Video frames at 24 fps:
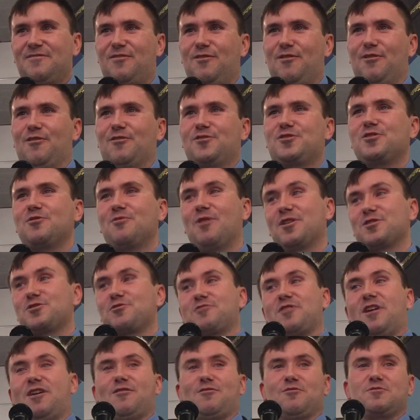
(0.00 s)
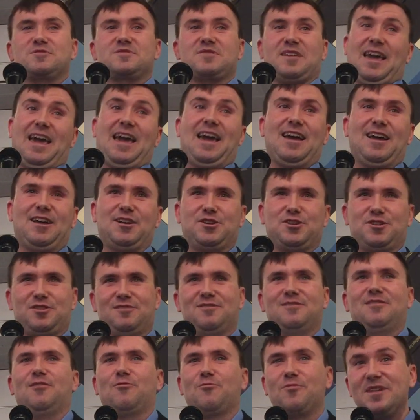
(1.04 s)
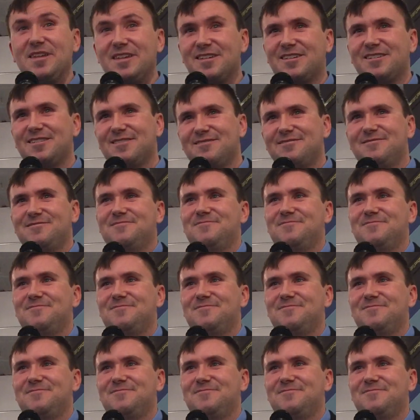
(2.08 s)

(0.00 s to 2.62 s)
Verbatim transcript: for $200 cash a week.